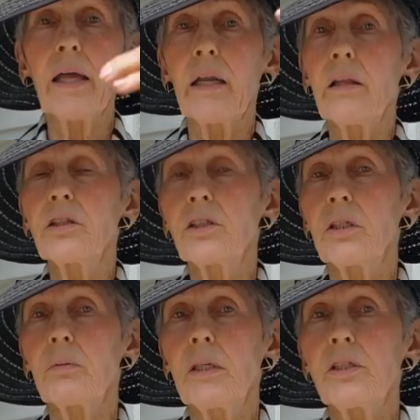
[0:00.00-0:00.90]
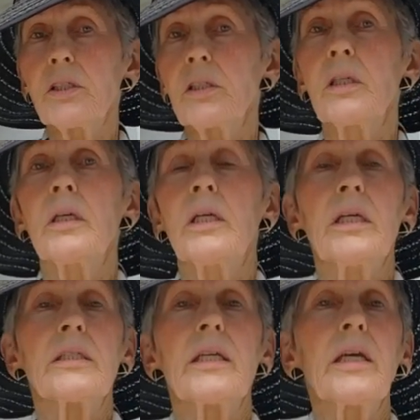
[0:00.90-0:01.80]
another generation,
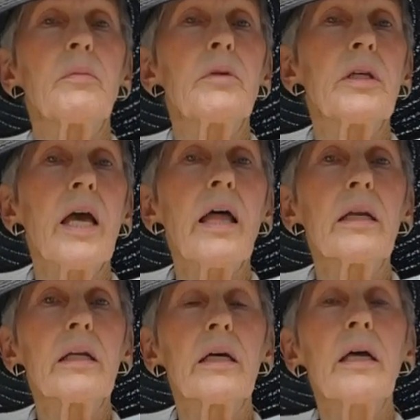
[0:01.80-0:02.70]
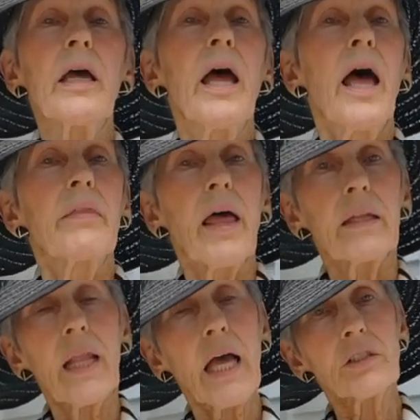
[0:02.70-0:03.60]
say up to Canada. And that
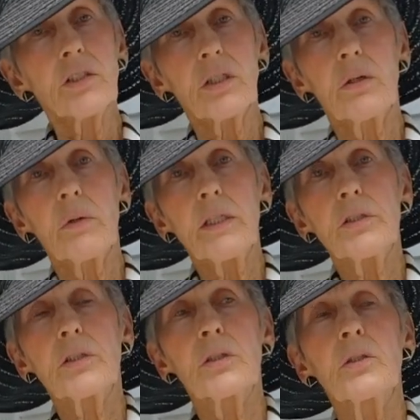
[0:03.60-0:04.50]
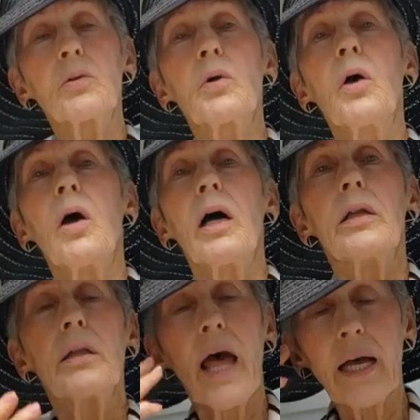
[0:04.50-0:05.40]
last generation
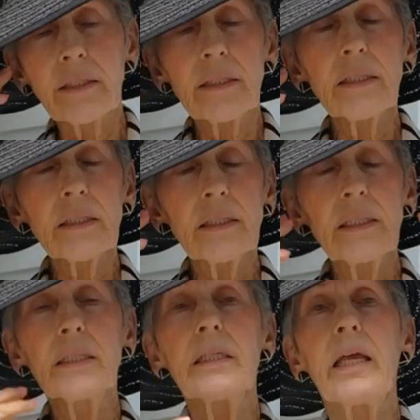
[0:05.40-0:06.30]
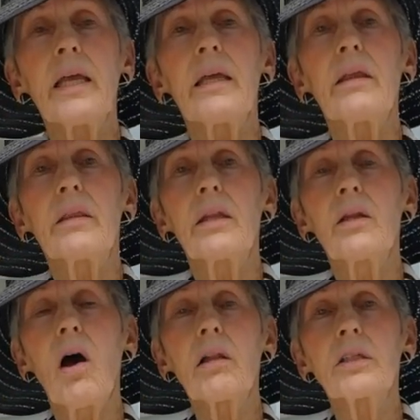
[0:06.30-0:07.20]
has in its DNA the
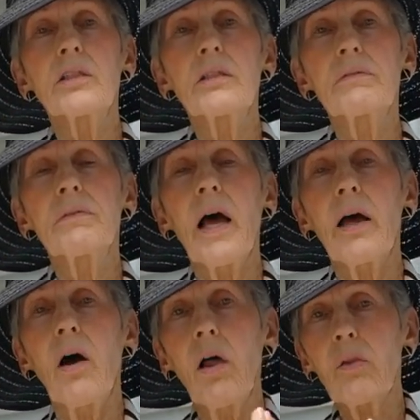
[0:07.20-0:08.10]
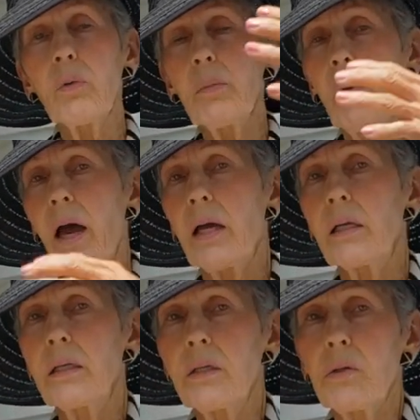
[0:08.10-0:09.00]
knowledge to fly all the way back
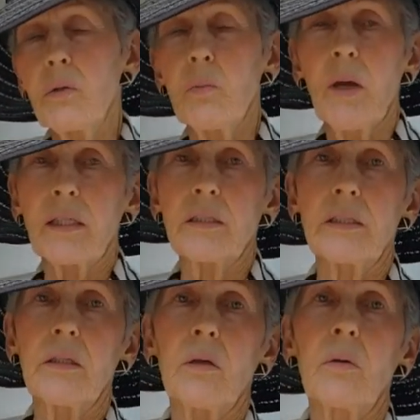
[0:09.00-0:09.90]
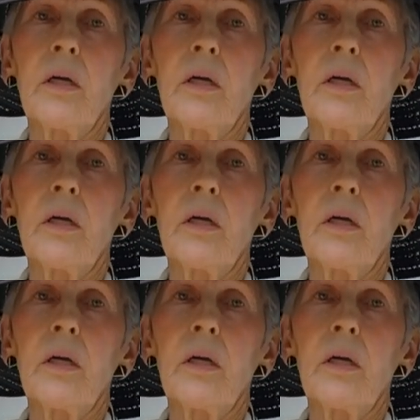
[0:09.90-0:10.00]
to Mexico